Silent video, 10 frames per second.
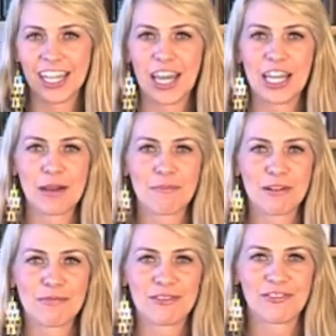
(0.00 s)
and get
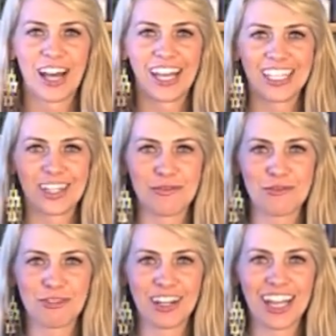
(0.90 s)
pumpkin-fied with
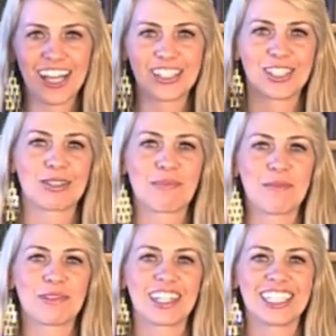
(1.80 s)
Rhonda Allison's
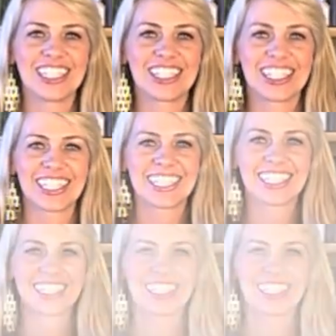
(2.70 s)
Pumpkin Cleanser.